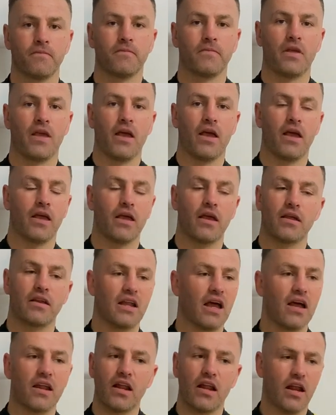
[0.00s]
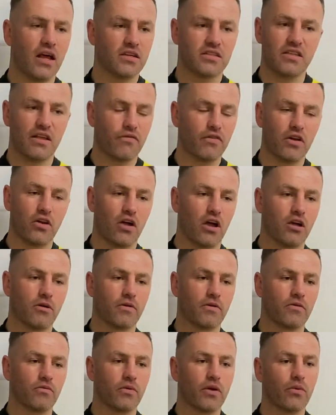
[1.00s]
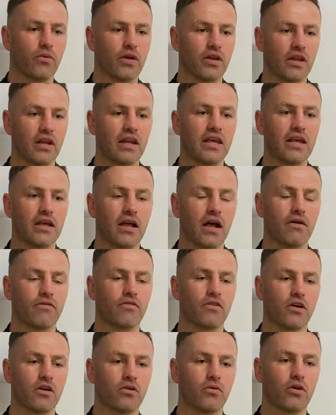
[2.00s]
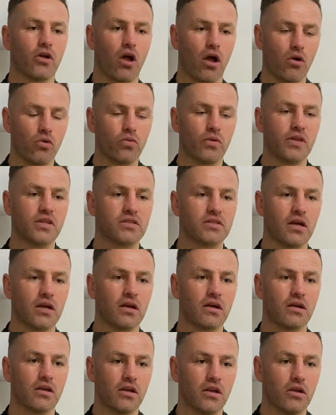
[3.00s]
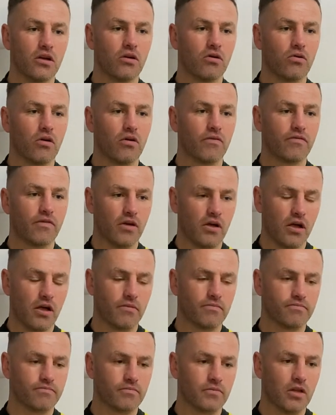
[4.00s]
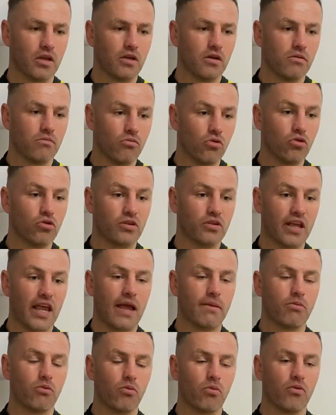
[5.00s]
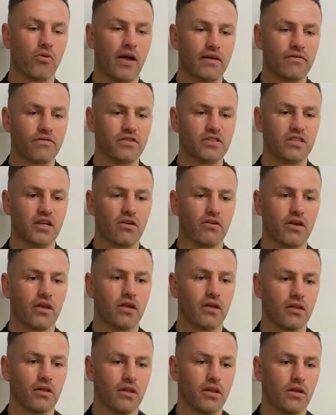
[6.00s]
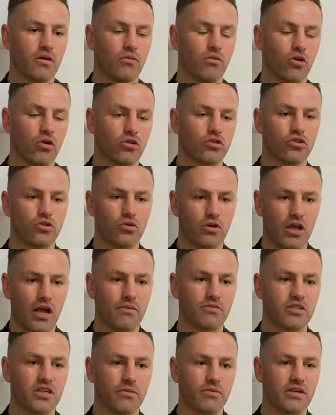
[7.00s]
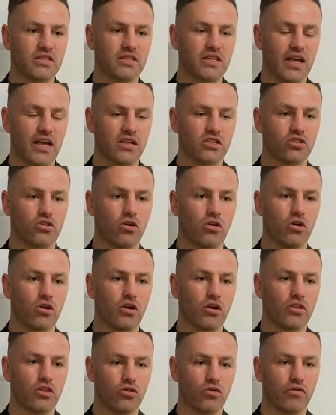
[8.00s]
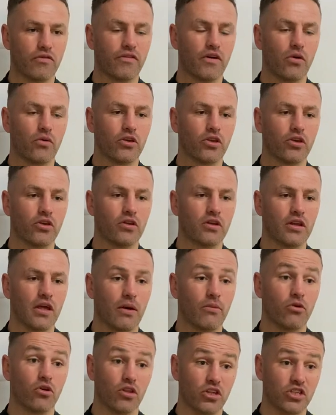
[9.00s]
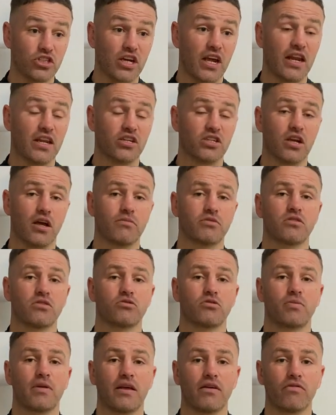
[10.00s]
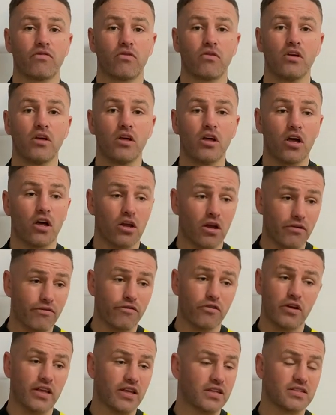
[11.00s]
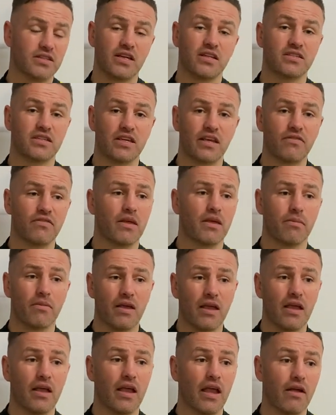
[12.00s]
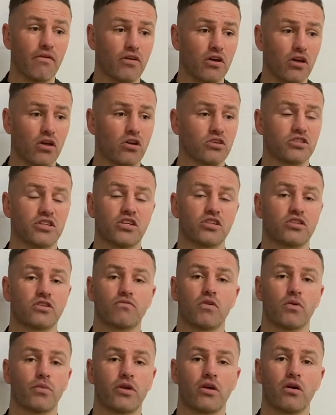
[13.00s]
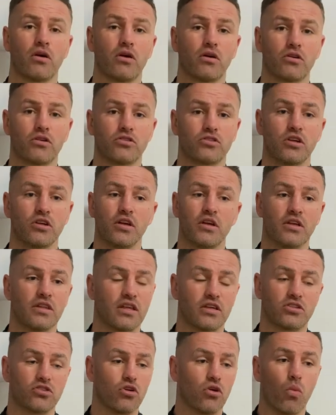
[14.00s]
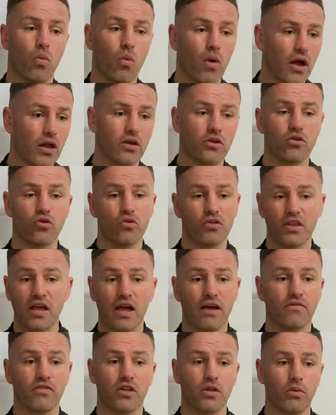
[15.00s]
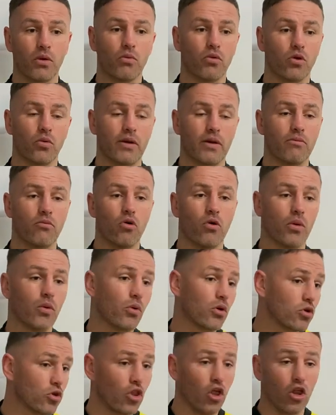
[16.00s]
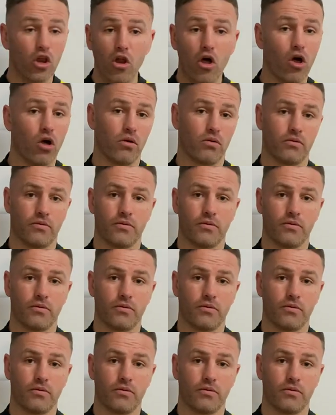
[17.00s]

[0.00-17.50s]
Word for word: Yeah, no, no, no, it's definitely not over. We were in the League Cup final, we got a Windsor, who are um, more than capable adversary. We've got two cup semis, the Ascot and the Norfolkian, and we've got the Challenge Cup still to play for. And I fully intend to give them every last inch of what we got, because there's not one or the other that we want to win more, we want the lot.